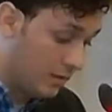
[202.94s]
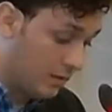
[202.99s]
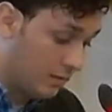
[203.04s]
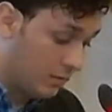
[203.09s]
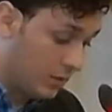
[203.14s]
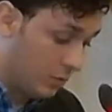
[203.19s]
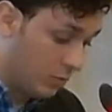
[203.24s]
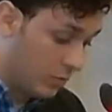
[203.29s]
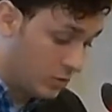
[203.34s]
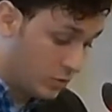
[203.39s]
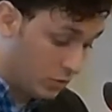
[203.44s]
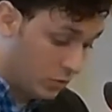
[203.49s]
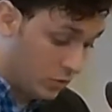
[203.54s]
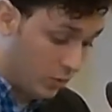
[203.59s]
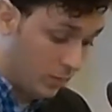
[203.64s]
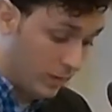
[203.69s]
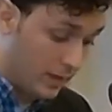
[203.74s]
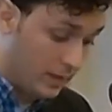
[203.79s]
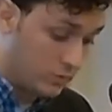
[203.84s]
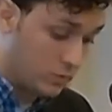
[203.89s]
of the original
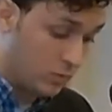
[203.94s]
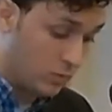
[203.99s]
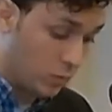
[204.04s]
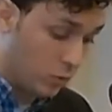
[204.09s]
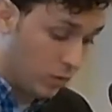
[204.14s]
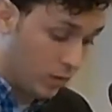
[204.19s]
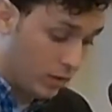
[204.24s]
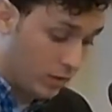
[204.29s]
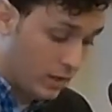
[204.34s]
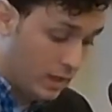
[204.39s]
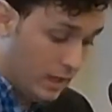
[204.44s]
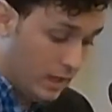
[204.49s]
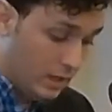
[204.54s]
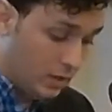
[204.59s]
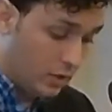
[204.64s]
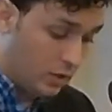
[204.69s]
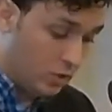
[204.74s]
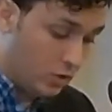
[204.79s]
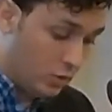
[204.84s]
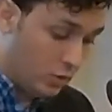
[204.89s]
OAS report,
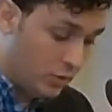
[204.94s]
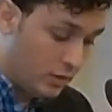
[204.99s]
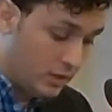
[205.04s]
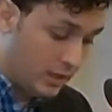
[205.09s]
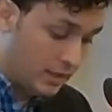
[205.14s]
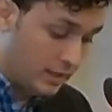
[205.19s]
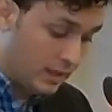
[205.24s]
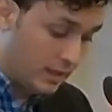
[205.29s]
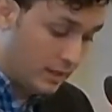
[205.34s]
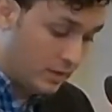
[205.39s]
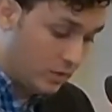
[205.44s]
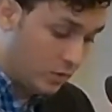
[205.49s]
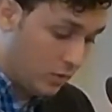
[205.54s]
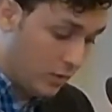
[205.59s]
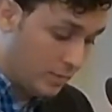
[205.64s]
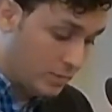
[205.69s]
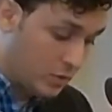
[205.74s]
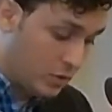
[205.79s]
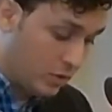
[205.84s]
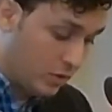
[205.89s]
concluding that the
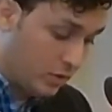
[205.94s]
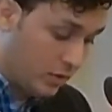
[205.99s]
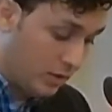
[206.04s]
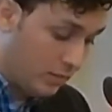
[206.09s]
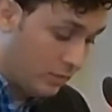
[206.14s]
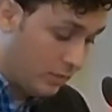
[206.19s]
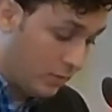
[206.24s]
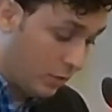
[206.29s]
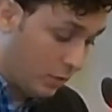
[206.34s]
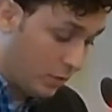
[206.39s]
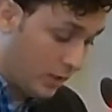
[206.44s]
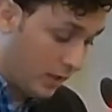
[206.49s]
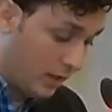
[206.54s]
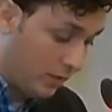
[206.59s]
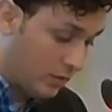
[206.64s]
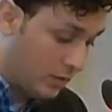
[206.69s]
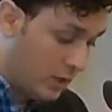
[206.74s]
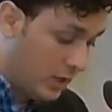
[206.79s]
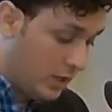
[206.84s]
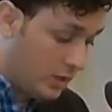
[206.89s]
interruption of the vote
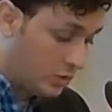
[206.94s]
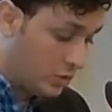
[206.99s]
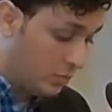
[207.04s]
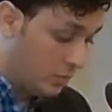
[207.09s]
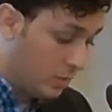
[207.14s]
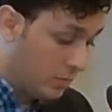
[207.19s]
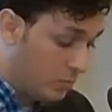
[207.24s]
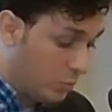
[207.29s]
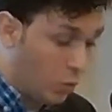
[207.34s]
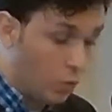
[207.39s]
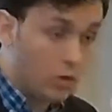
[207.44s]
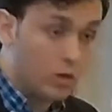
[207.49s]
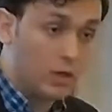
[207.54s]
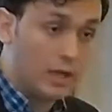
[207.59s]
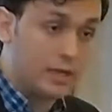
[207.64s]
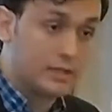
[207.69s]
count should be more or less